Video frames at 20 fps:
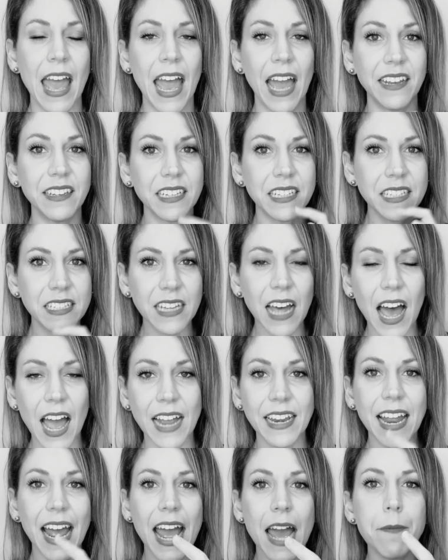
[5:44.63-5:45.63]
and
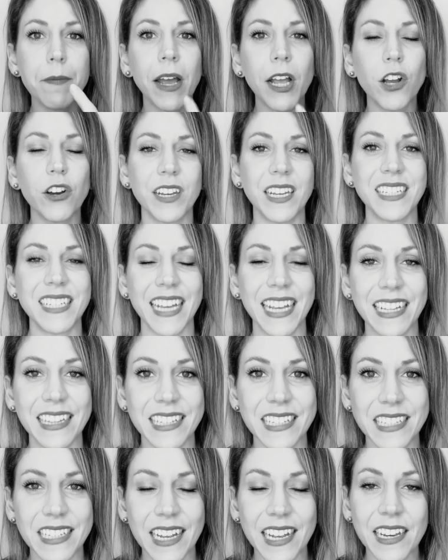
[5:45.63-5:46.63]
decide, am I going to take
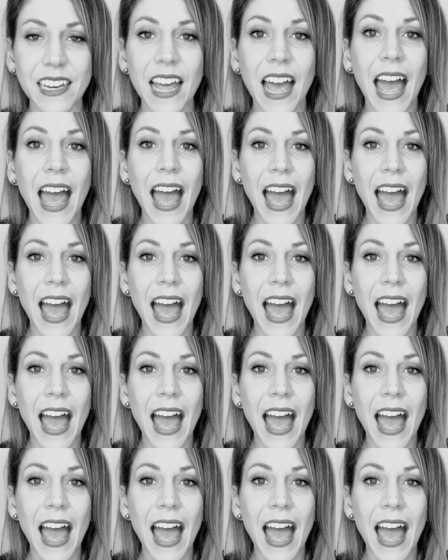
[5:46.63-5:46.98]
this in?